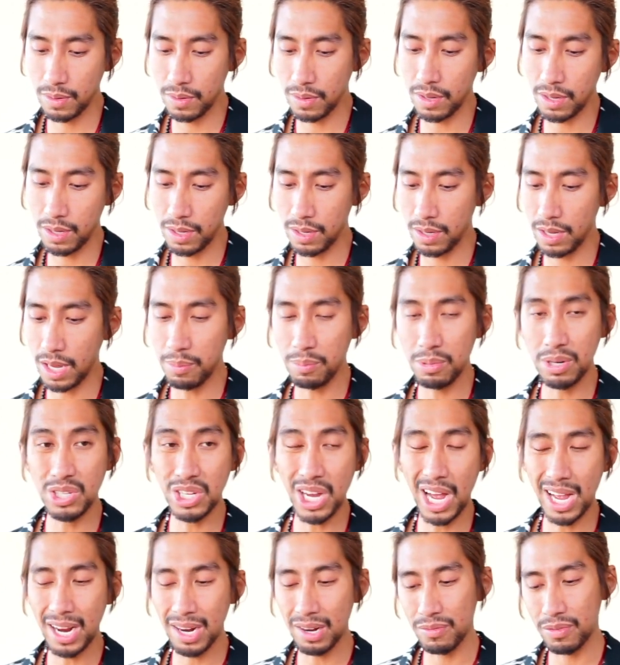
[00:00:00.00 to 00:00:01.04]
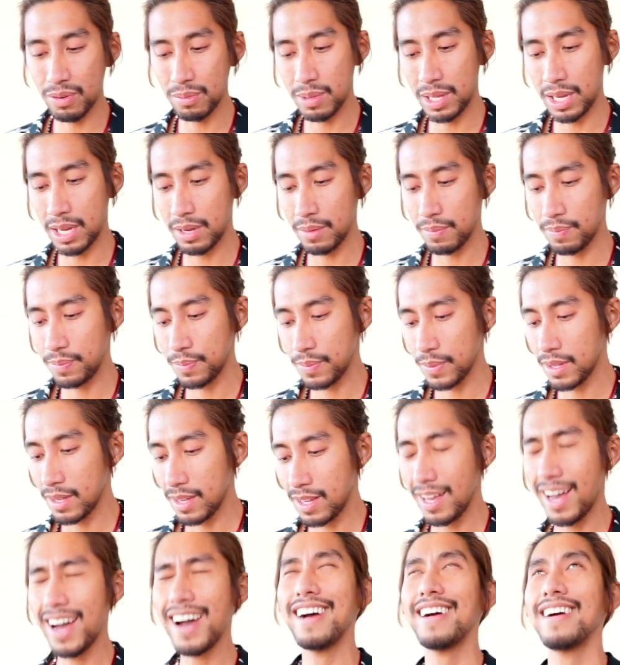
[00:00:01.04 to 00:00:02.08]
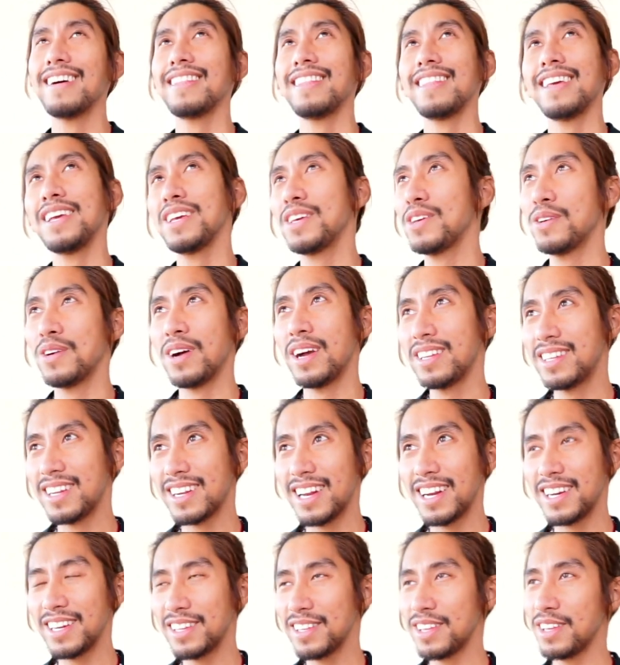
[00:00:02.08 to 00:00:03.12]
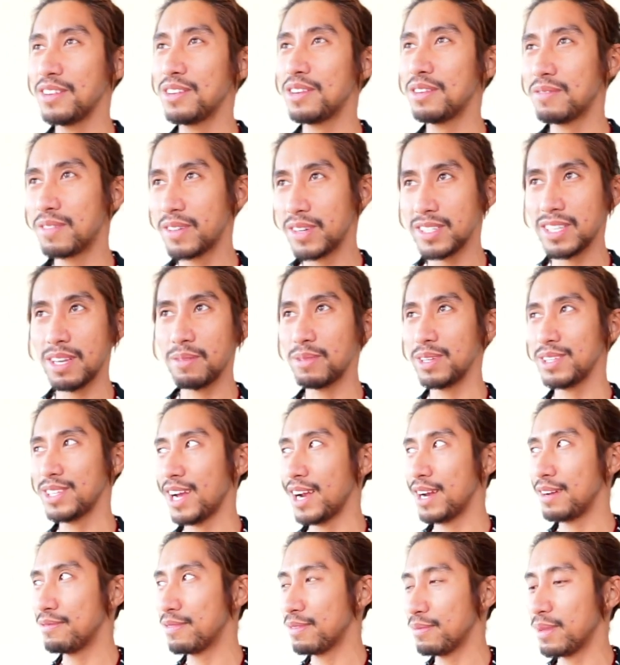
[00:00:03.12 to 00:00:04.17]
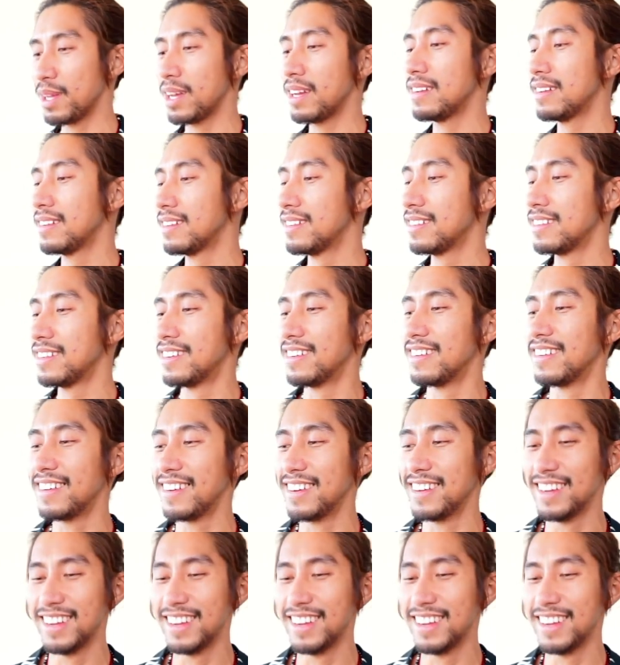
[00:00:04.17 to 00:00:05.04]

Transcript: Okay, I'm retired from that. Ha! Thank you. I declared in the universe. I'm retired from that. Oh.